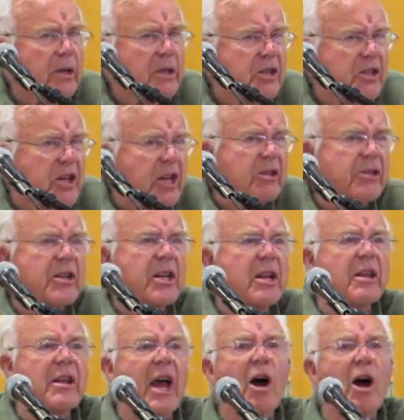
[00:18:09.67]

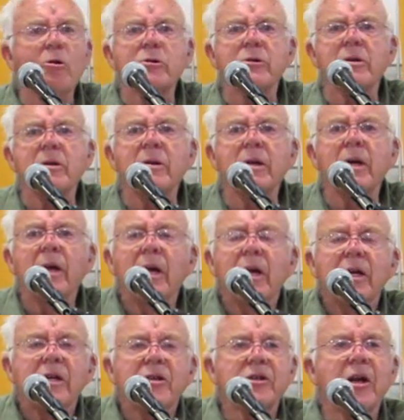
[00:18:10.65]
60,000,
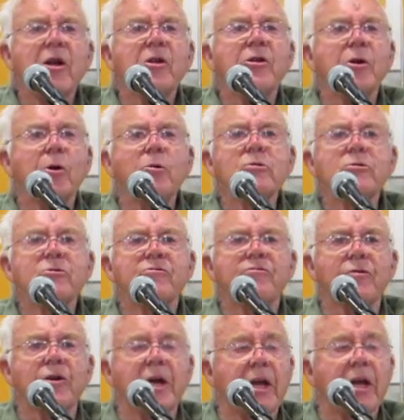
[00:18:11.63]
sent those
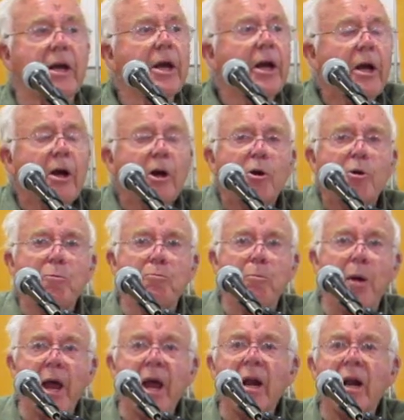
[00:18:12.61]
free.
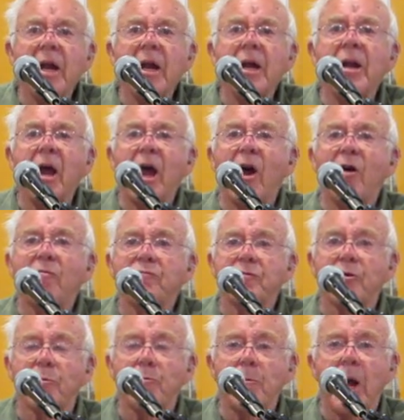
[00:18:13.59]
Mailing
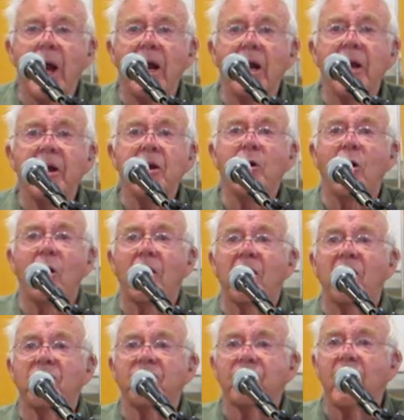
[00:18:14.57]
after mailing on
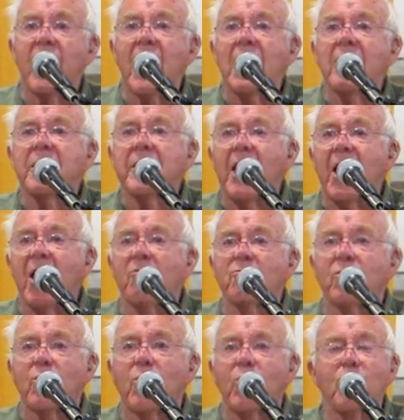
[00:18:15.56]
the Frank
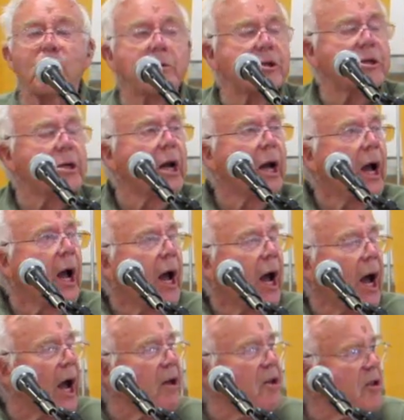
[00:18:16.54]
envelope,
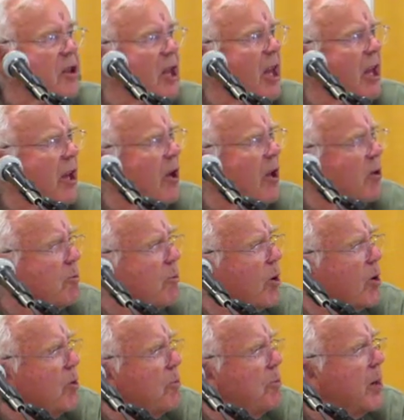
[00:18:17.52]
I think it
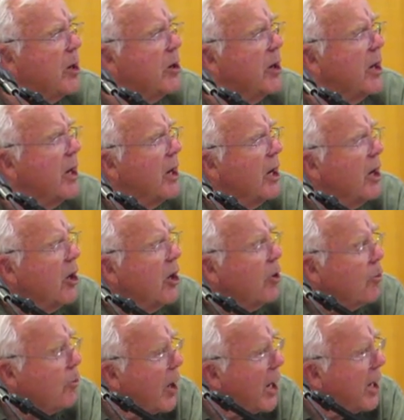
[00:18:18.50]
would have been
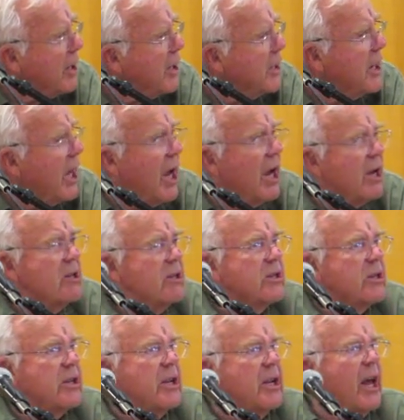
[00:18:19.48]

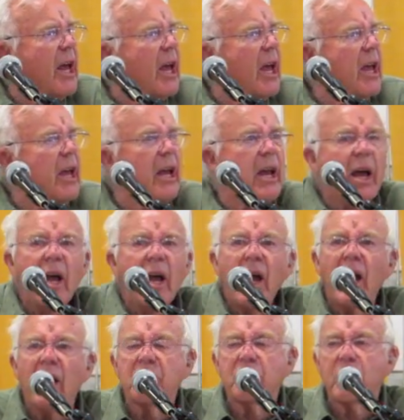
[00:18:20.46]
recognized today
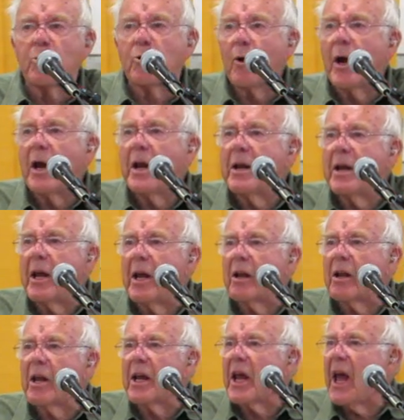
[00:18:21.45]
as a great
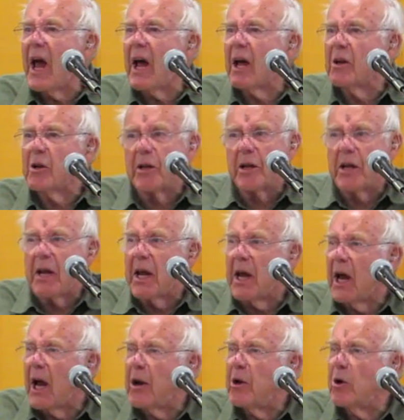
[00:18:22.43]

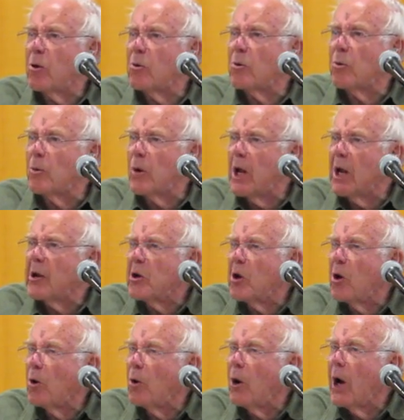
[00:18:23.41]
illegality. I don't really
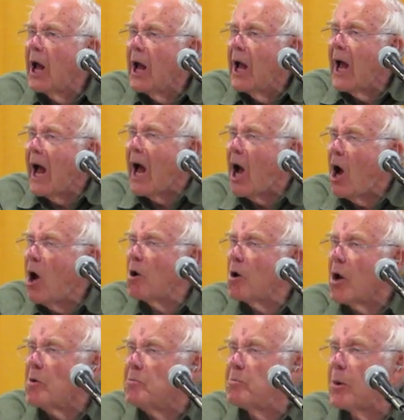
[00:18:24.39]
know how
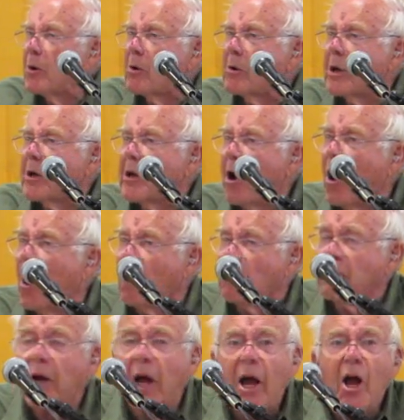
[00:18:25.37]
he pulled it
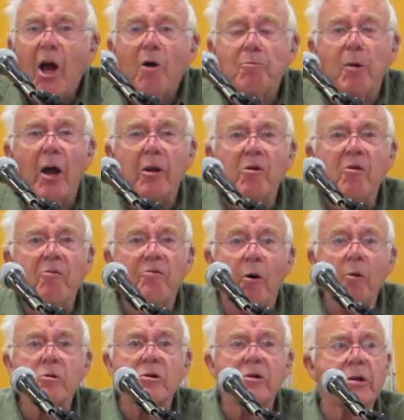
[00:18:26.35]
off. But
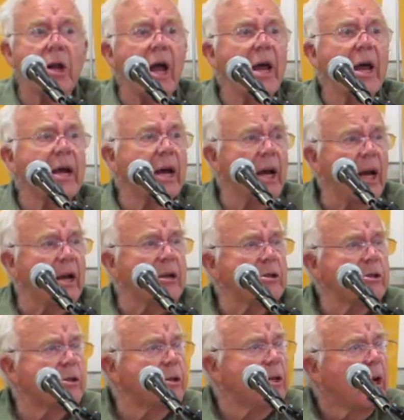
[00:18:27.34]
folks like
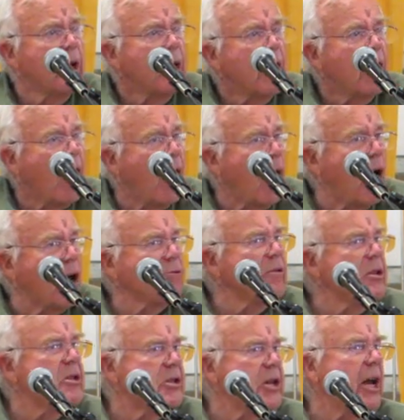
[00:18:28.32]
us, all
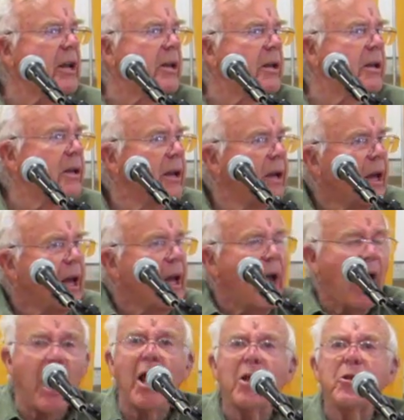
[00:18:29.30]
of a sudden,
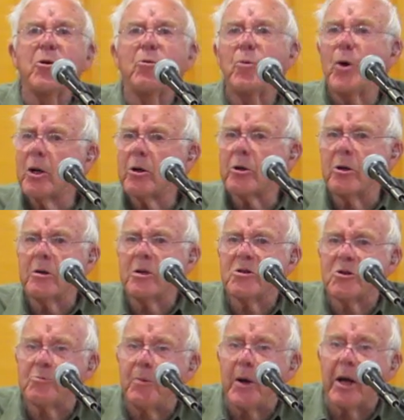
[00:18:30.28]
had the
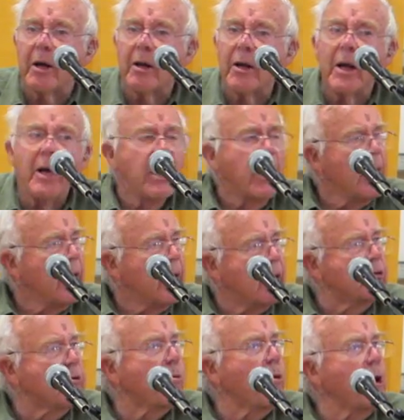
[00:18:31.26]
Wilderness Bill
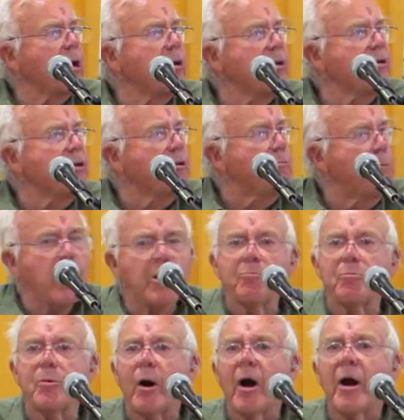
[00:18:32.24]
is one of the
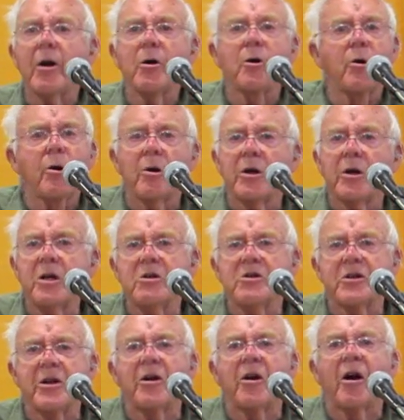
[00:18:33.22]
big
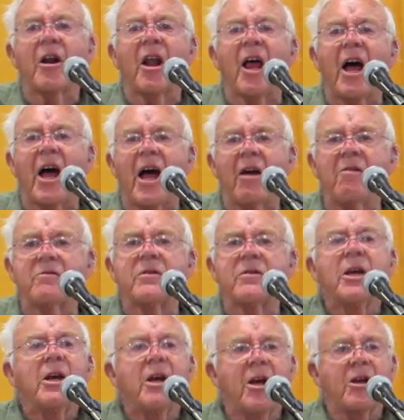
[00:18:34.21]
priorities in our lives
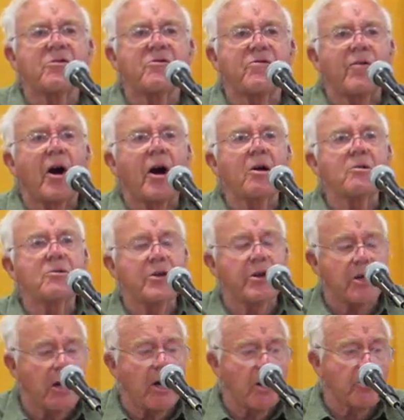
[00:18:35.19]
as far as
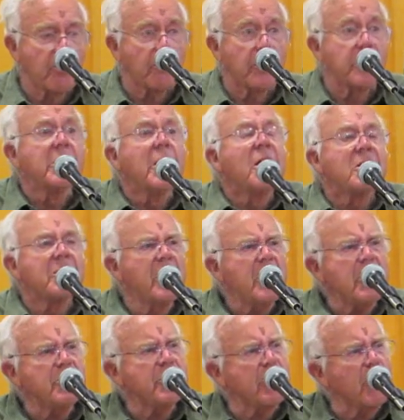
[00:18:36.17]
the country.
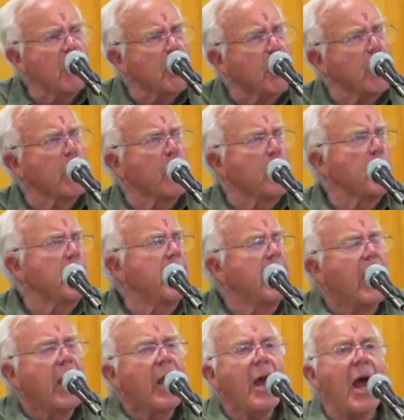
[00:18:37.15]
This
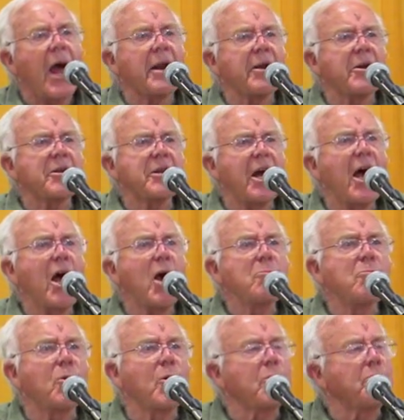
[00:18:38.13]
occurred at a
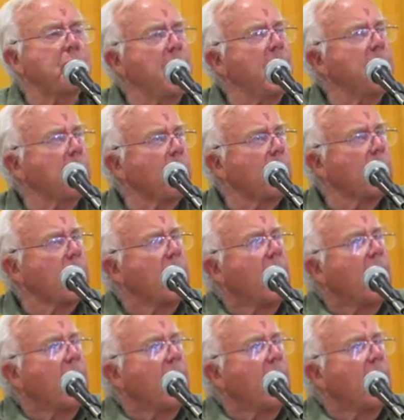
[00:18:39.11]
time when people